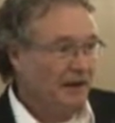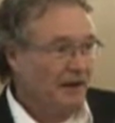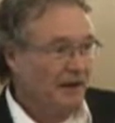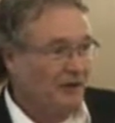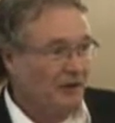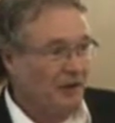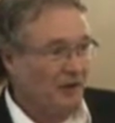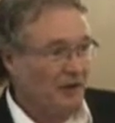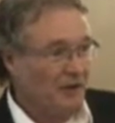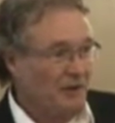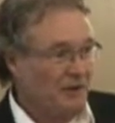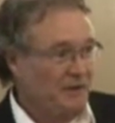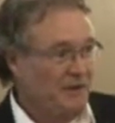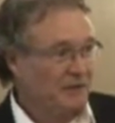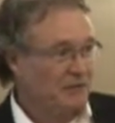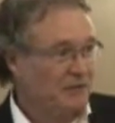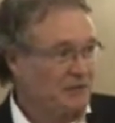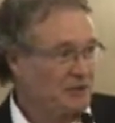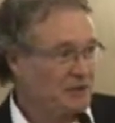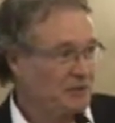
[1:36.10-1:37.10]
I thought I would
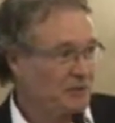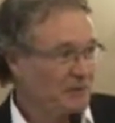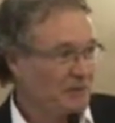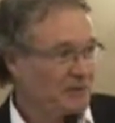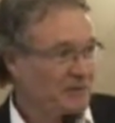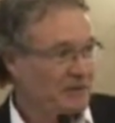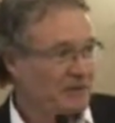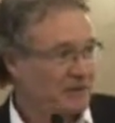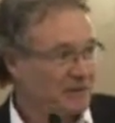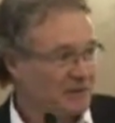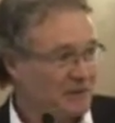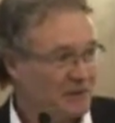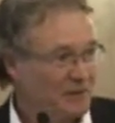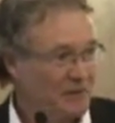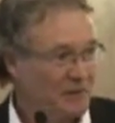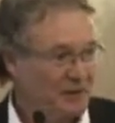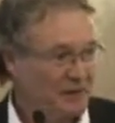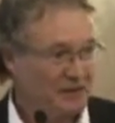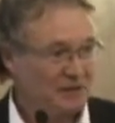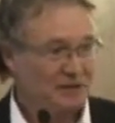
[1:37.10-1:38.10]
give you some
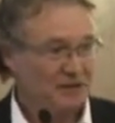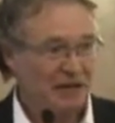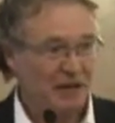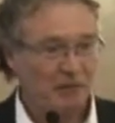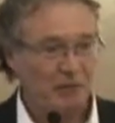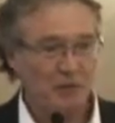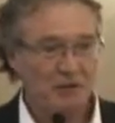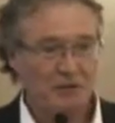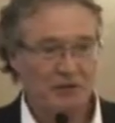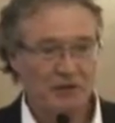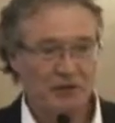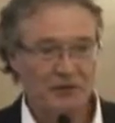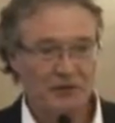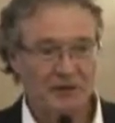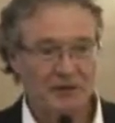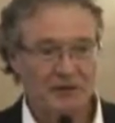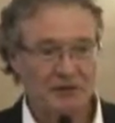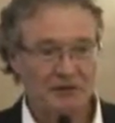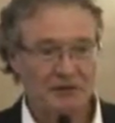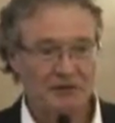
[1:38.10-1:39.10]
examples of
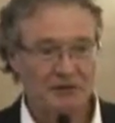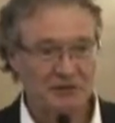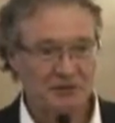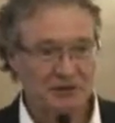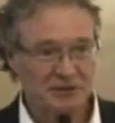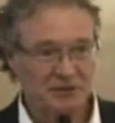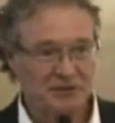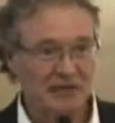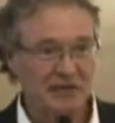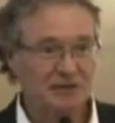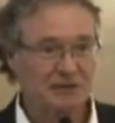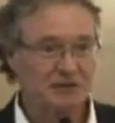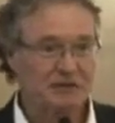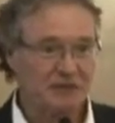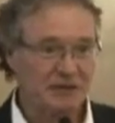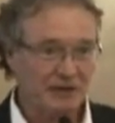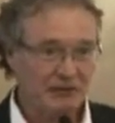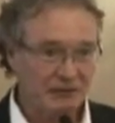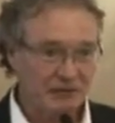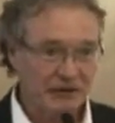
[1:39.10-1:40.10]
things that are
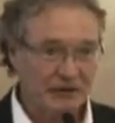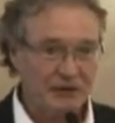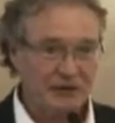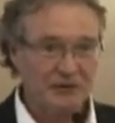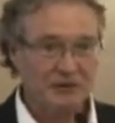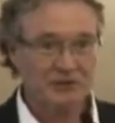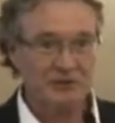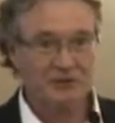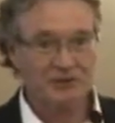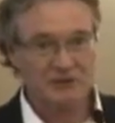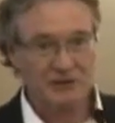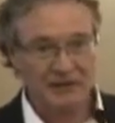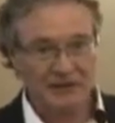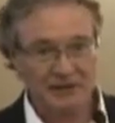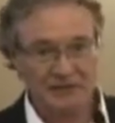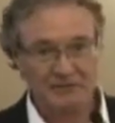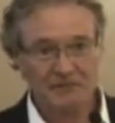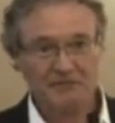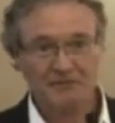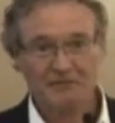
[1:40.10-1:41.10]
successes and failures,
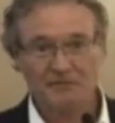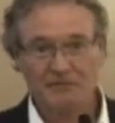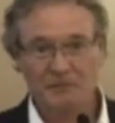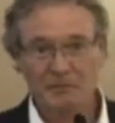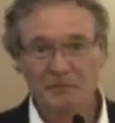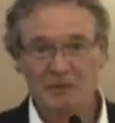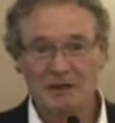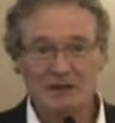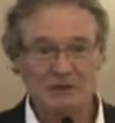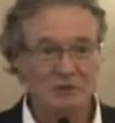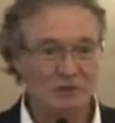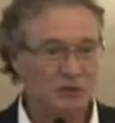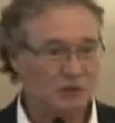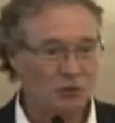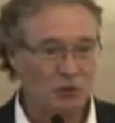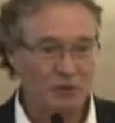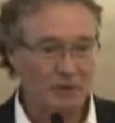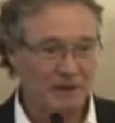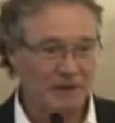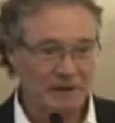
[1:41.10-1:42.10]
and because there's
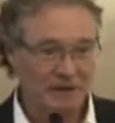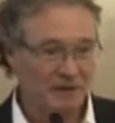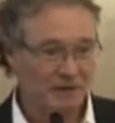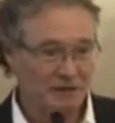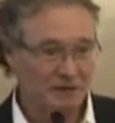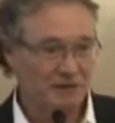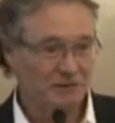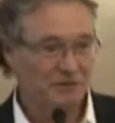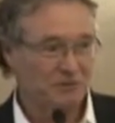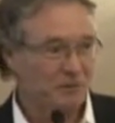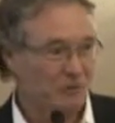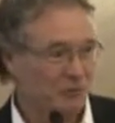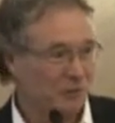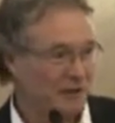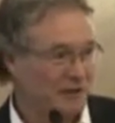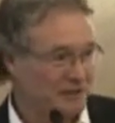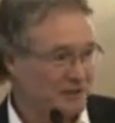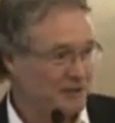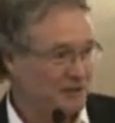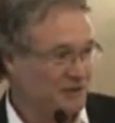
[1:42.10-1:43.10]
nobody that's a
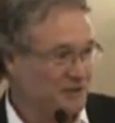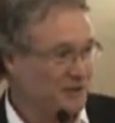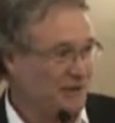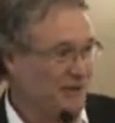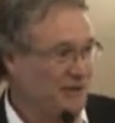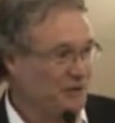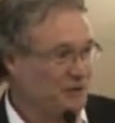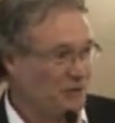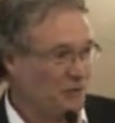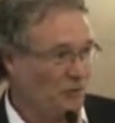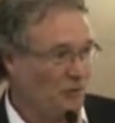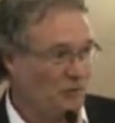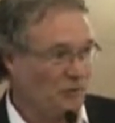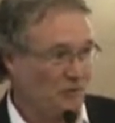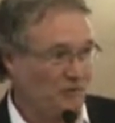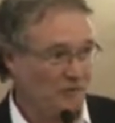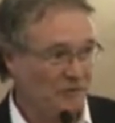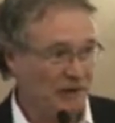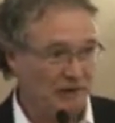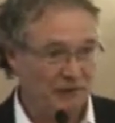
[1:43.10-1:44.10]
great success nor
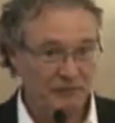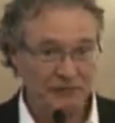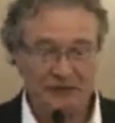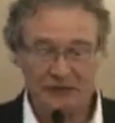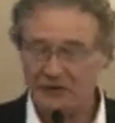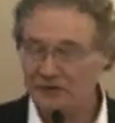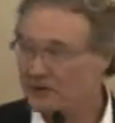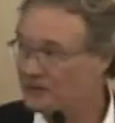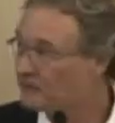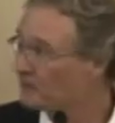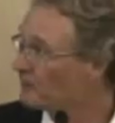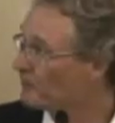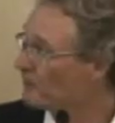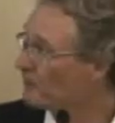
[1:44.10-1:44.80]
a great failure.